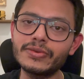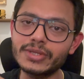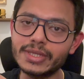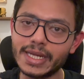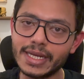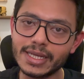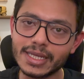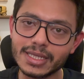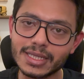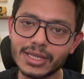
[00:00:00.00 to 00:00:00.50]

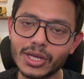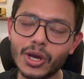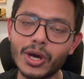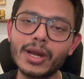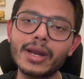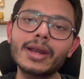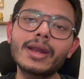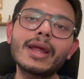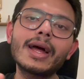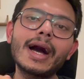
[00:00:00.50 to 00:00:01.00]
status
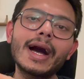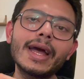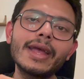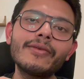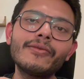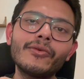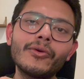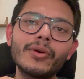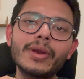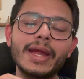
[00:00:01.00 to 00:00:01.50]
or
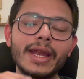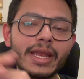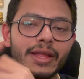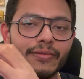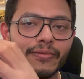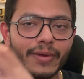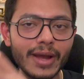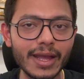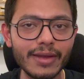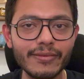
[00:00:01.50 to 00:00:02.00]

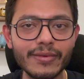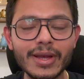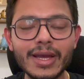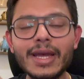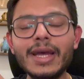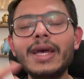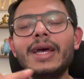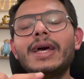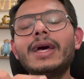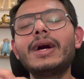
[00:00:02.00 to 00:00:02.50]
I-485
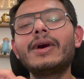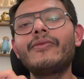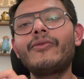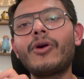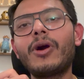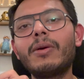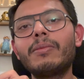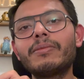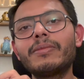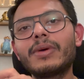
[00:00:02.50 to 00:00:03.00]

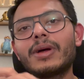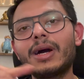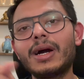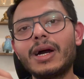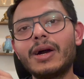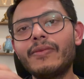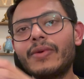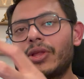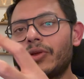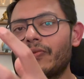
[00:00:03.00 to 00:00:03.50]
form
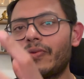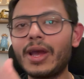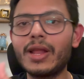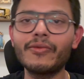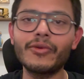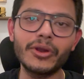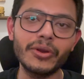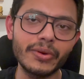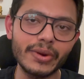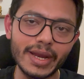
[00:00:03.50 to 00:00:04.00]
when you file
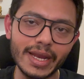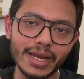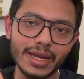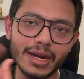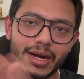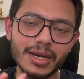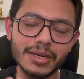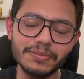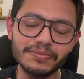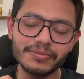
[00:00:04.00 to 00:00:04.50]
for your green
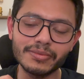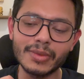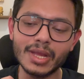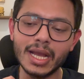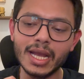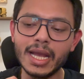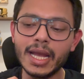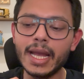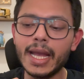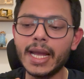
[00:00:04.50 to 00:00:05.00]
card.
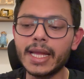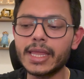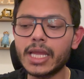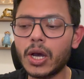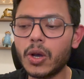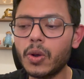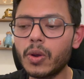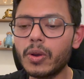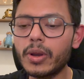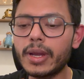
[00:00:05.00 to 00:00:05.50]

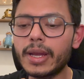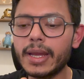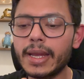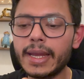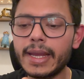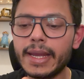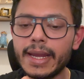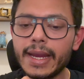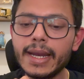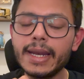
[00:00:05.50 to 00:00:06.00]
Now
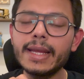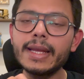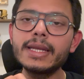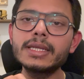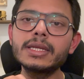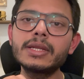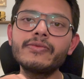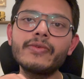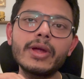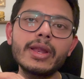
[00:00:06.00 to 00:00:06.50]
EAD is
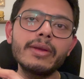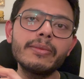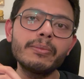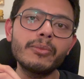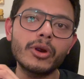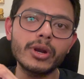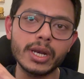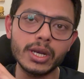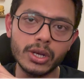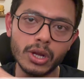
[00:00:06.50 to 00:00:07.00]
a very
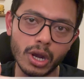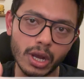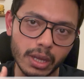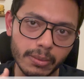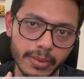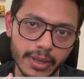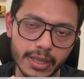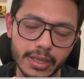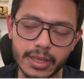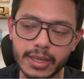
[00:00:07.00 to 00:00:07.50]
important
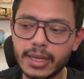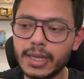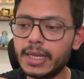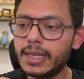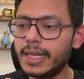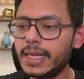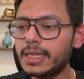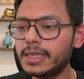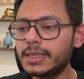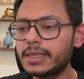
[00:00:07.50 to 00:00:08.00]
document.
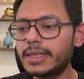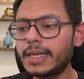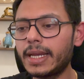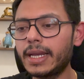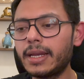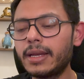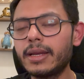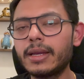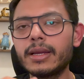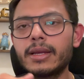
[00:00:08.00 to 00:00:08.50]
Let's
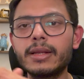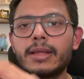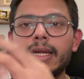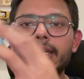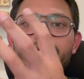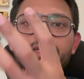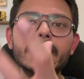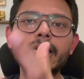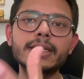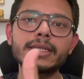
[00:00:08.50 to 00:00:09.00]
take
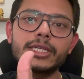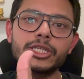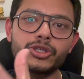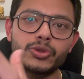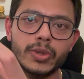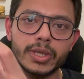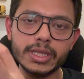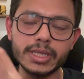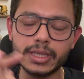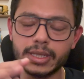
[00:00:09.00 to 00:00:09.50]
a
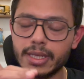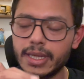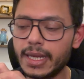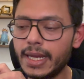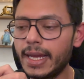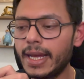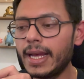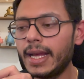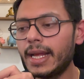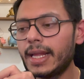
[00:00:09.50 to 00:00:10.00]
situation.
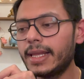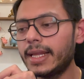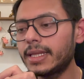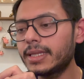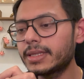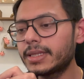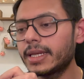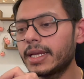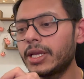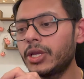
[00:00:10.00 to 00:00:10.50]
Let's
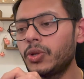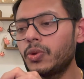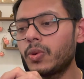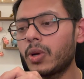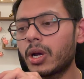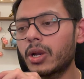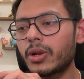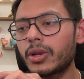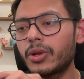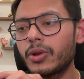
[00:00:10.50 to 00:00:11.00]
say you
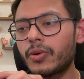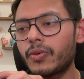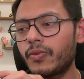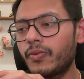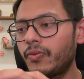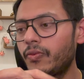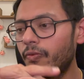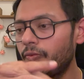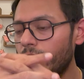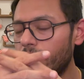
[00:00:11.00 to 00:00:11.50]
are on your
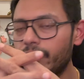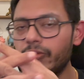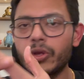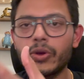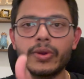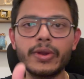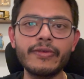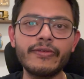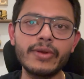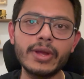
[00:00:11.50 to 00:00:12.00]
5th
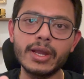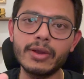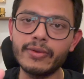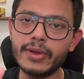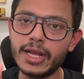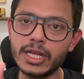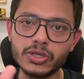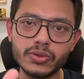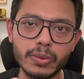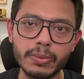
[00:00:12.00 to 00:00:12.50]
year of
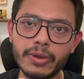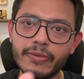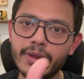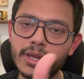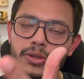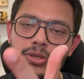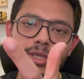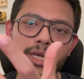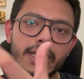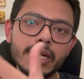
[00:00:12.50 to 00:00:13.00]
H1-B when
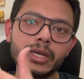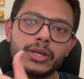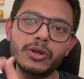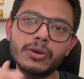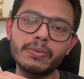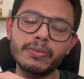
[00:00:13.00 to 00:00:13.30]
you started